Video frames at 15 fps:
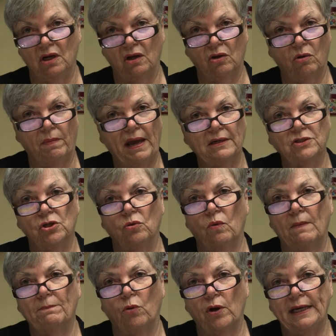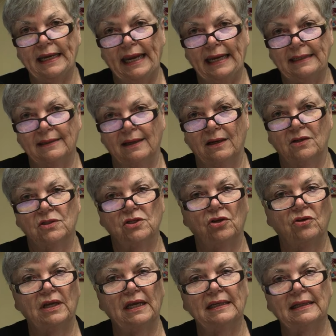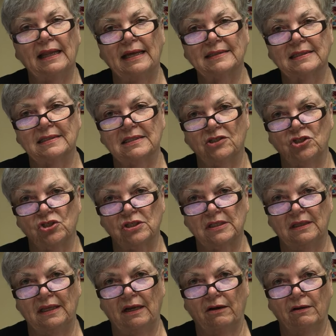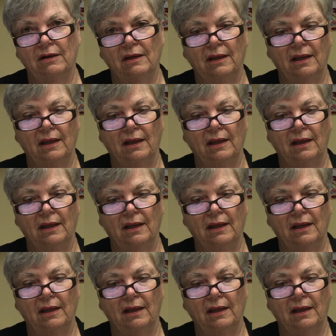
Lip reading: Go back to your 1.8, so you're getting lots of stitches in there.